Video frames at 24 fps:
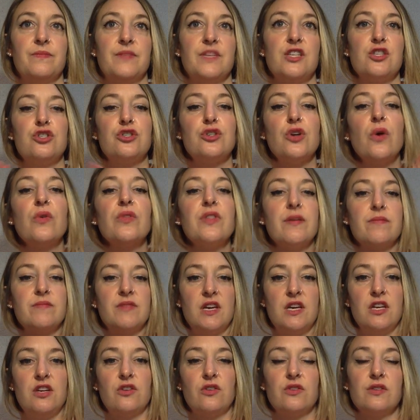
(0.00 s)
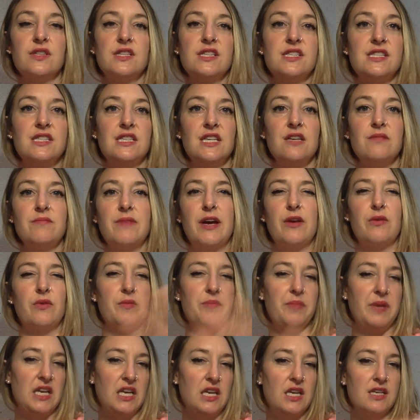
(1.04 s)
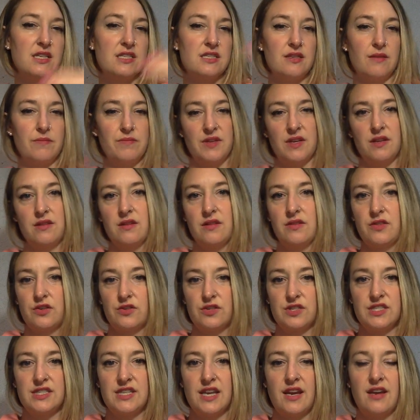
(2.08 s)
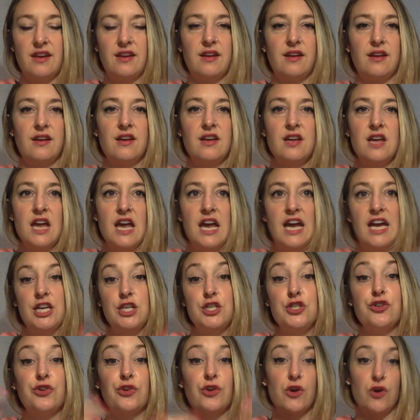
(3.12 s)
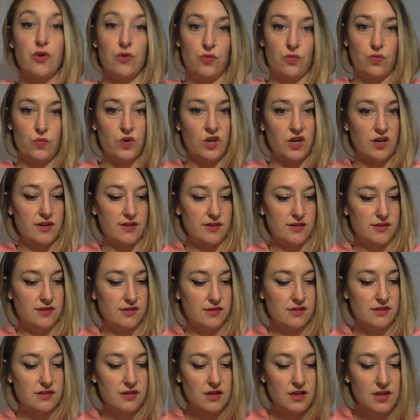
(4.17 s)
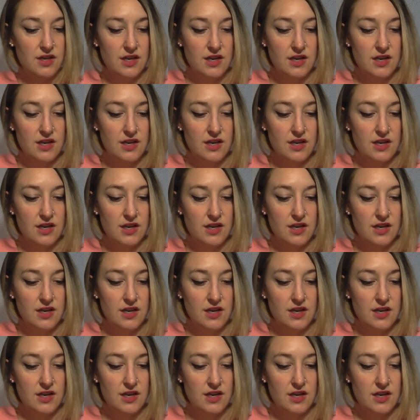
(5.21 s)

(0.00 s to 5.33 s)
show them that you're listening by repeating something that they're saying in your own words.